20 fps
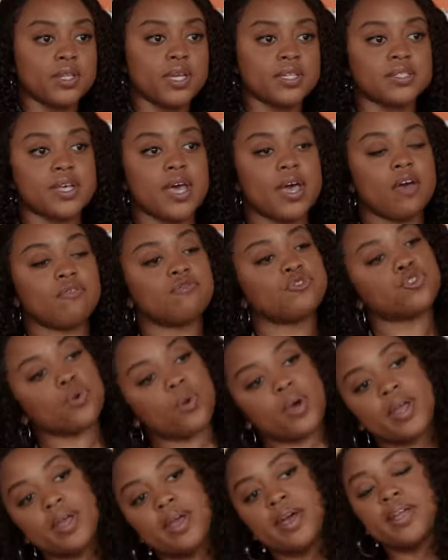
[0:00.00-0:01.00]
know what? Let's have
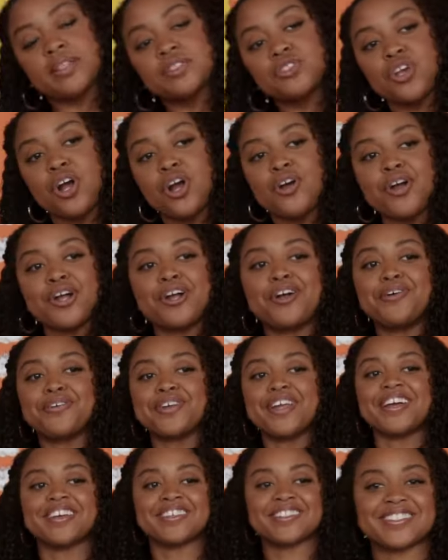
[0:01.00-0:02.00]
Joya and Zara
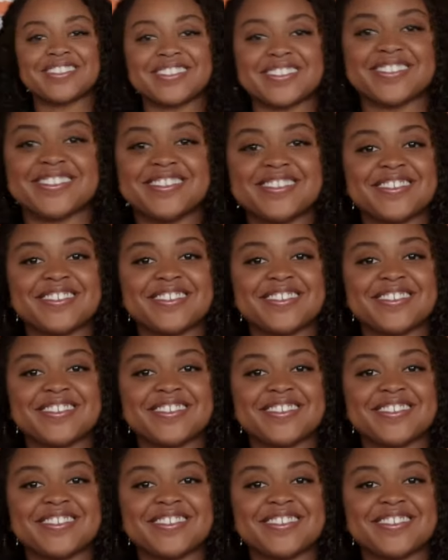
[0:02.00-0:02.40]
go next.